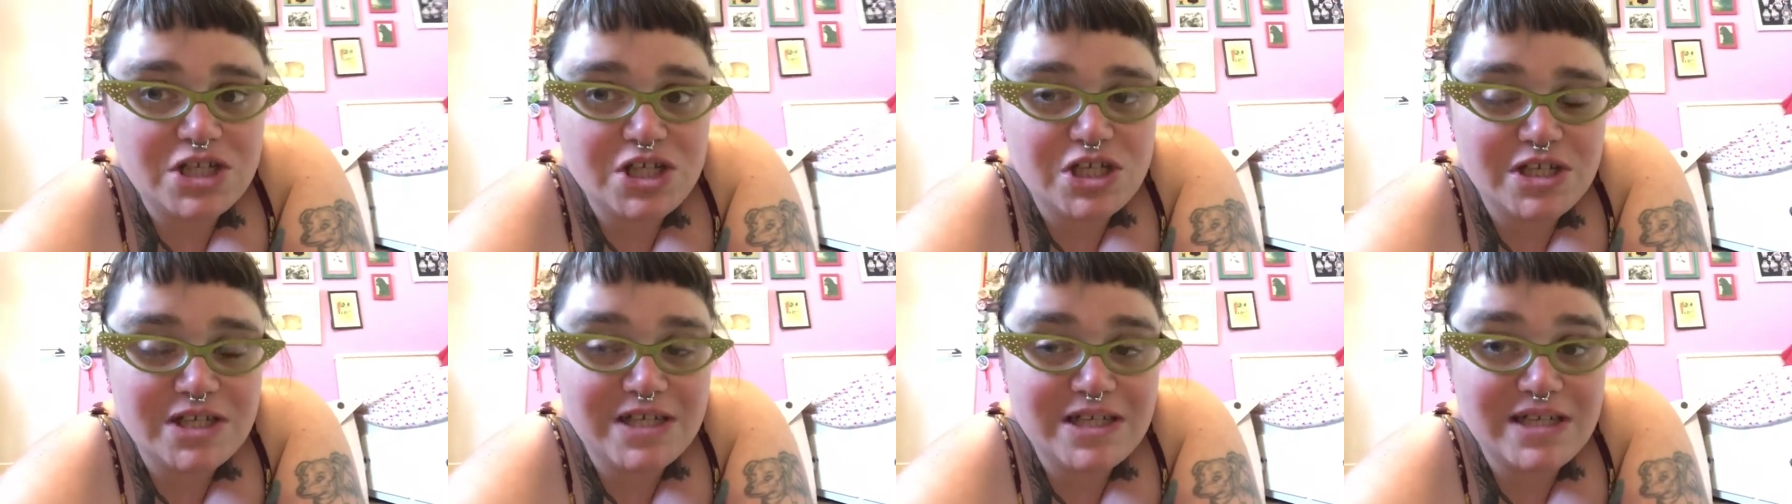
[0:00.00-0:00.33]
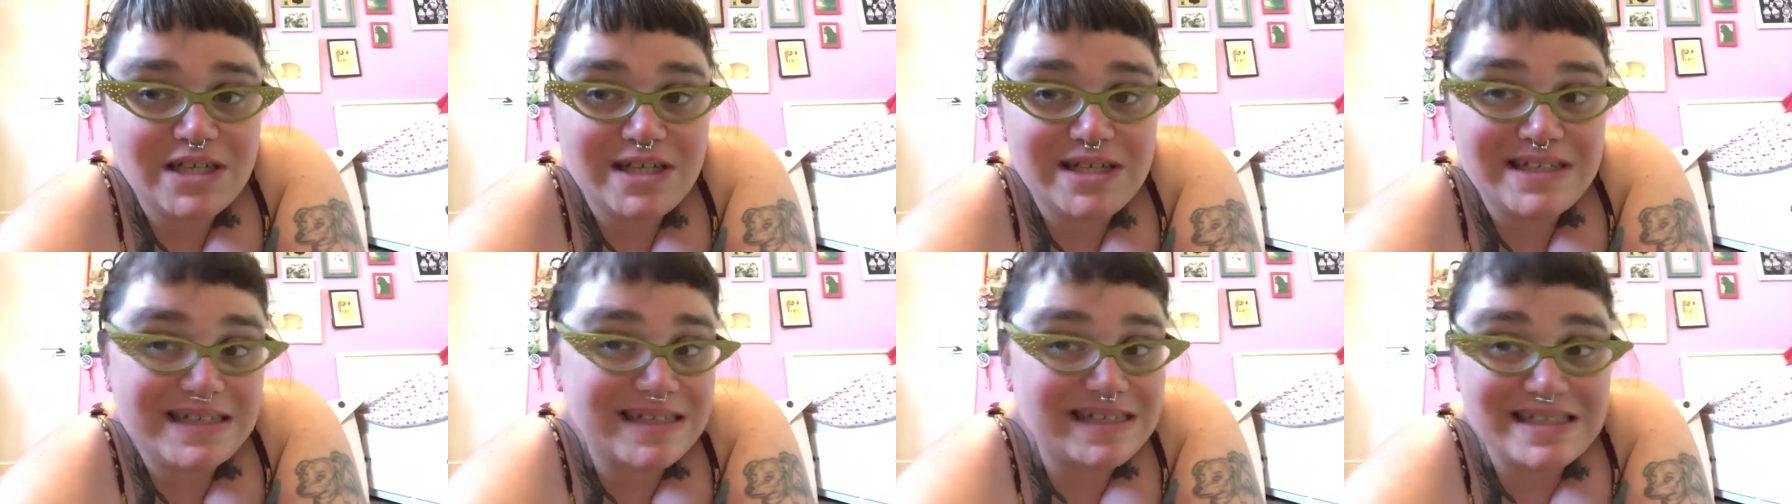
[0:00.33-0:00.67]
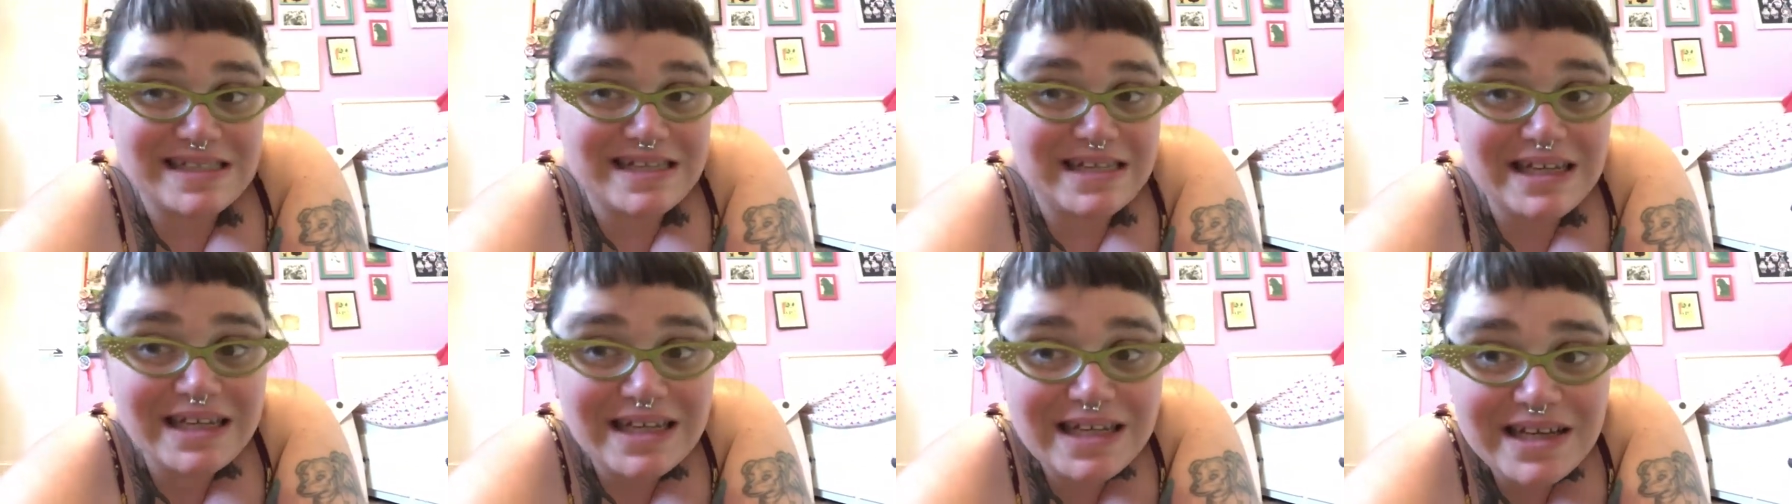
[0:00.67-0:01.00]
she
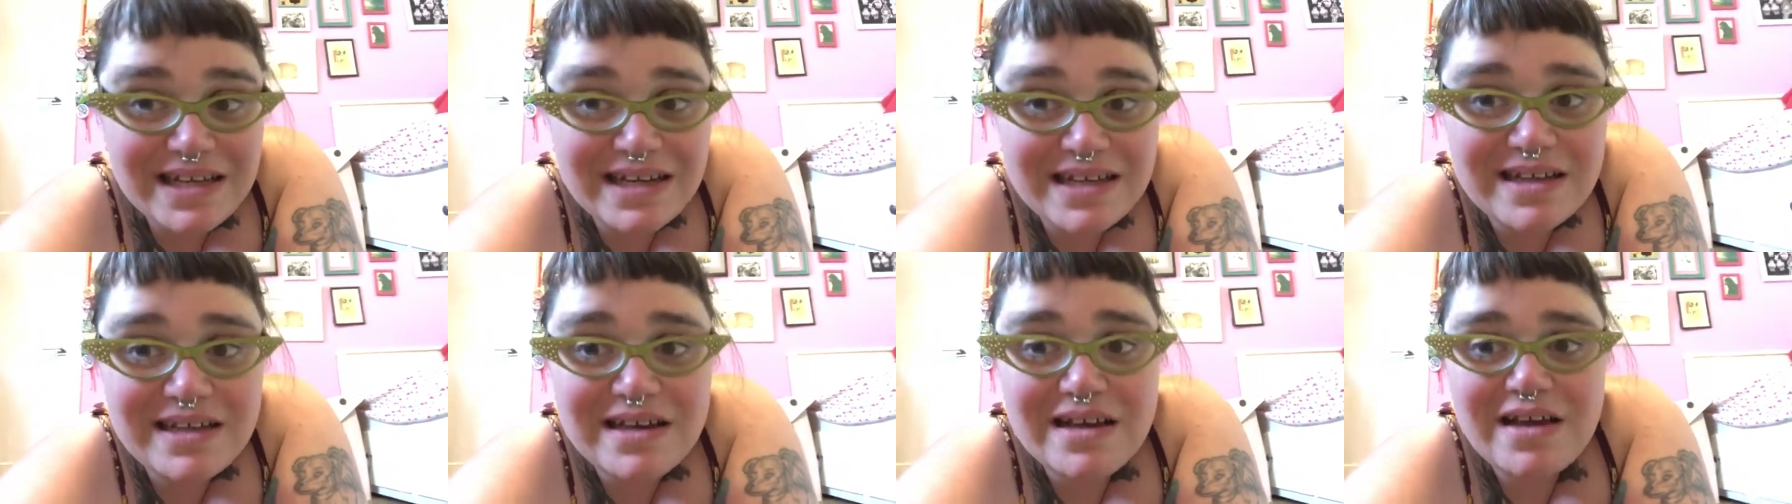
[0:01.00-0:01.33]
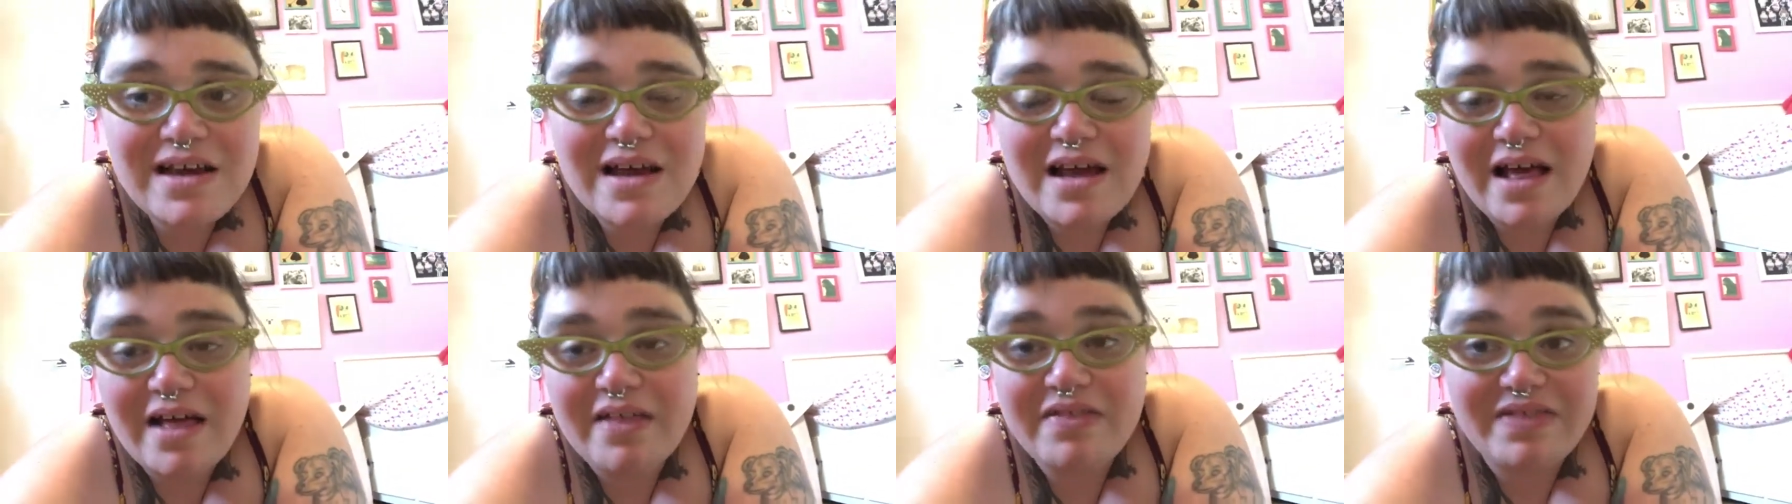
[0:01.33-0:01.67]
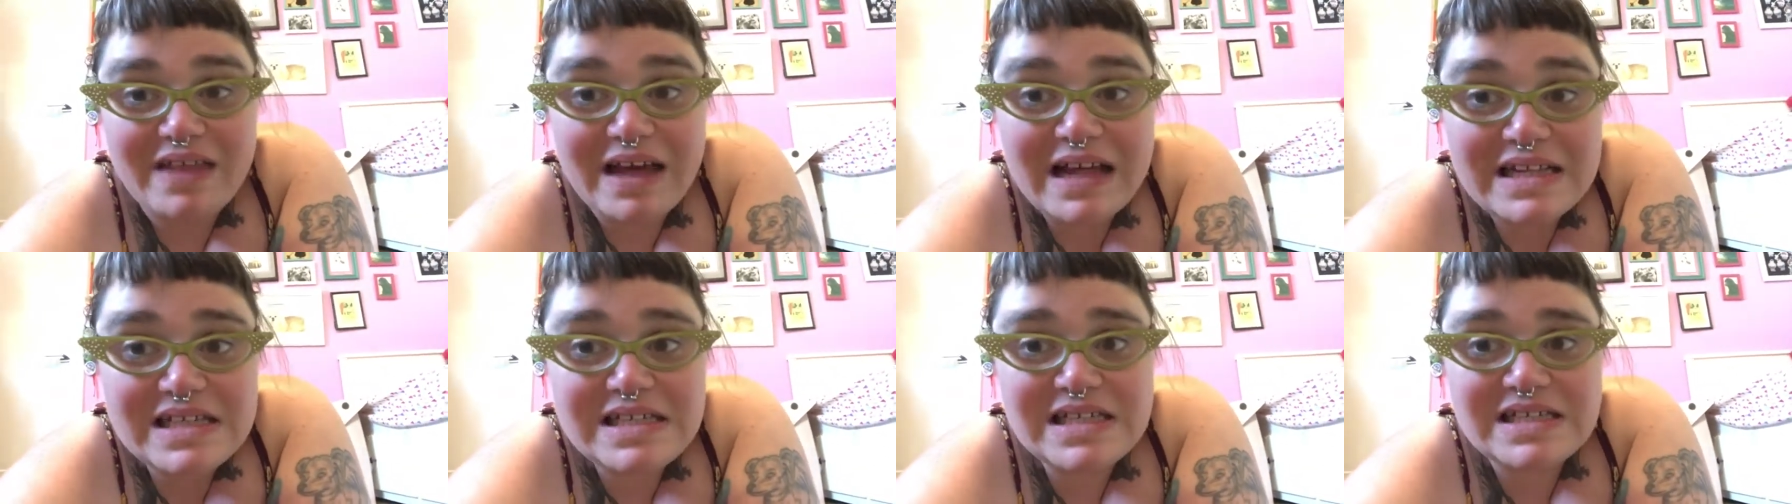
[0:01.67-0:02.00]
doesn't need it. And
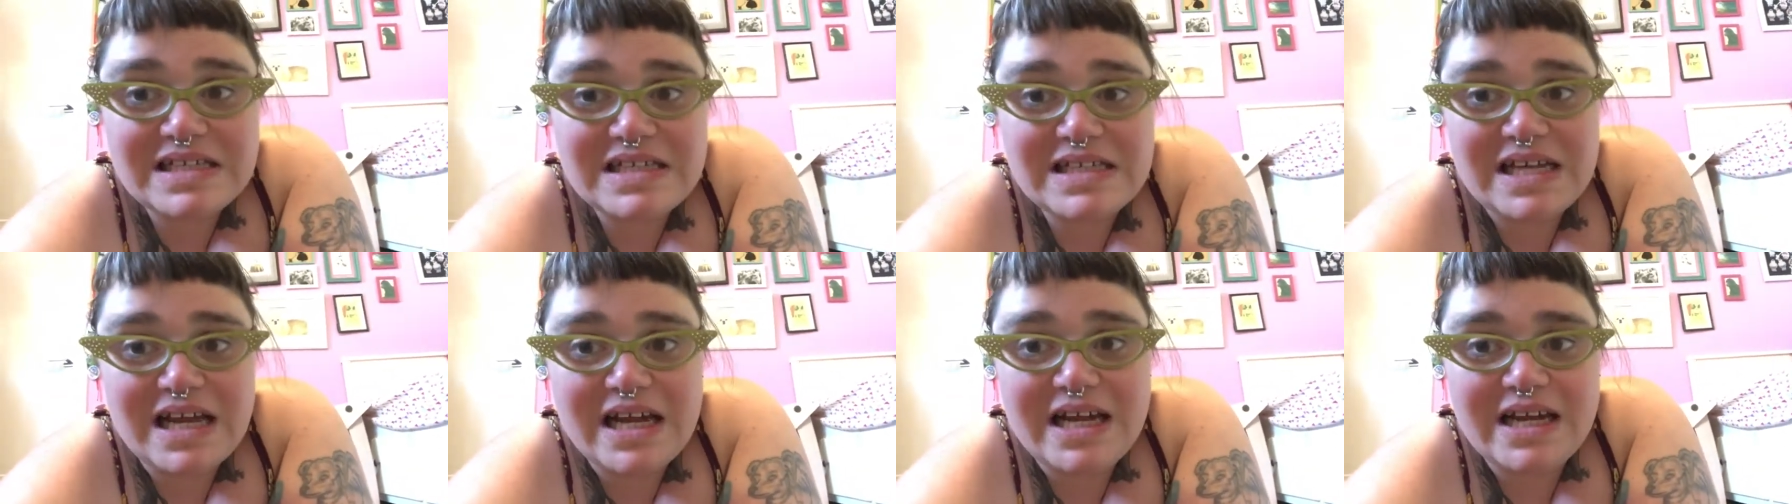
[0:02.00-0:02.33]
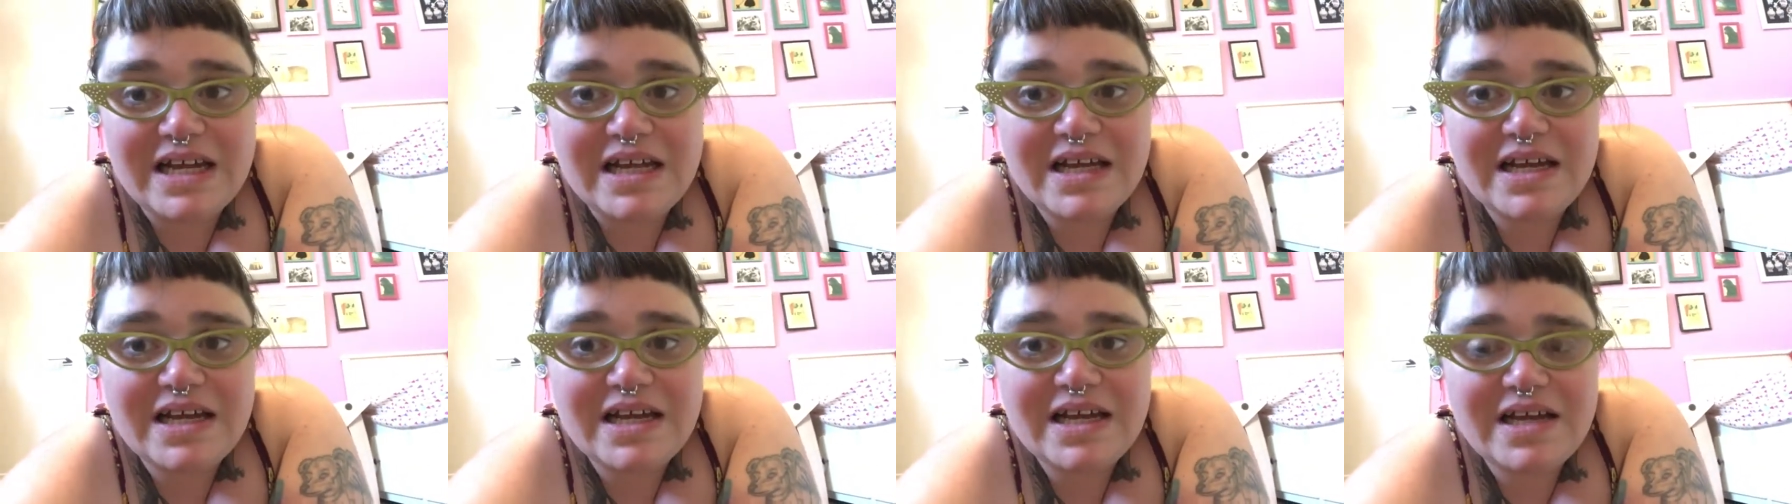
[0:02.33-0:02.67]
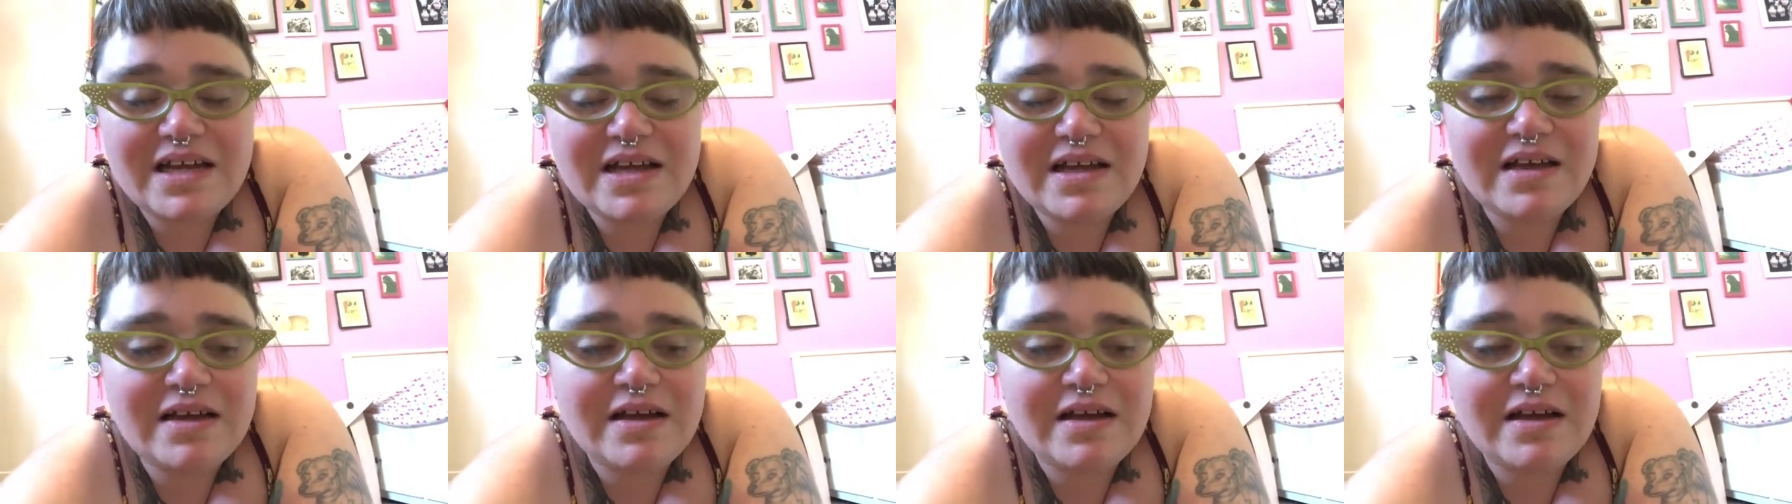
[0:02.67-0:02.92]
that's exciting.